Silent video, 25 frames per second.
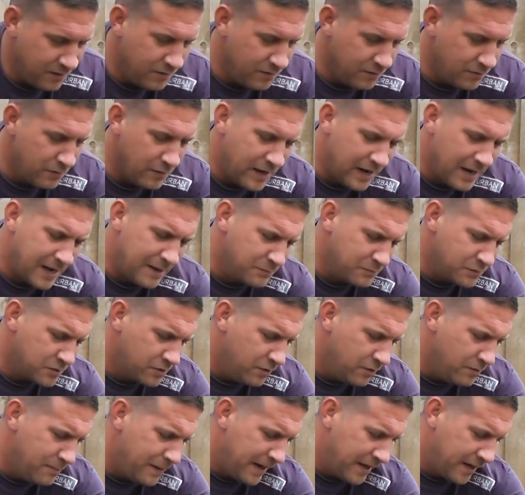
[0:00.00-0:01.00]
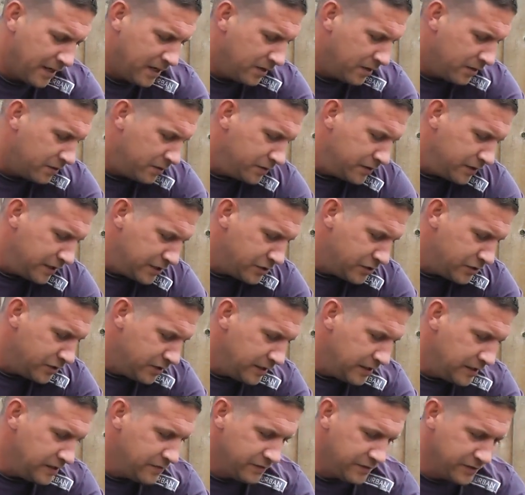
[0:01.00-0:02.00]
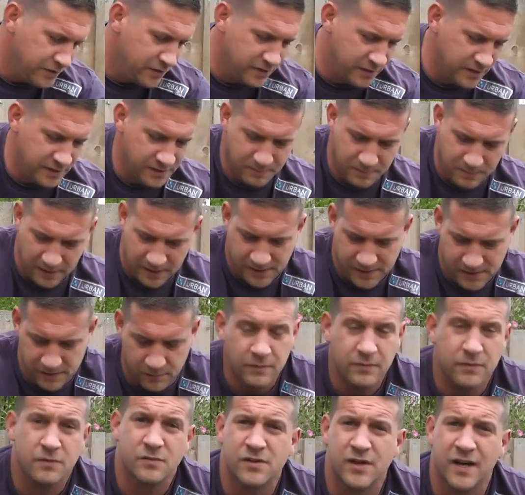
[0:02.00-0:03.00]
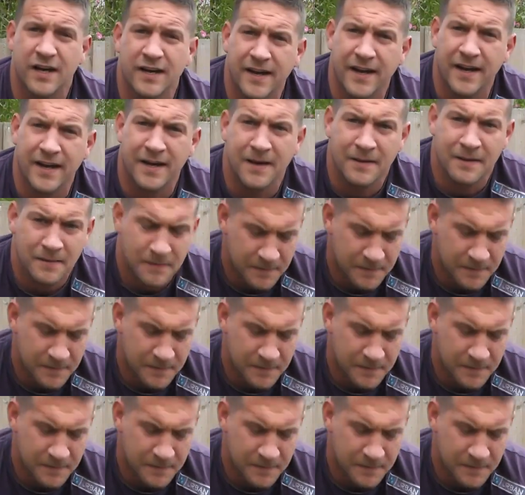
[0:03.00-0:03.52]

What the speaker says: We're in absolute immaculate condition, these fish at this place, I will say that.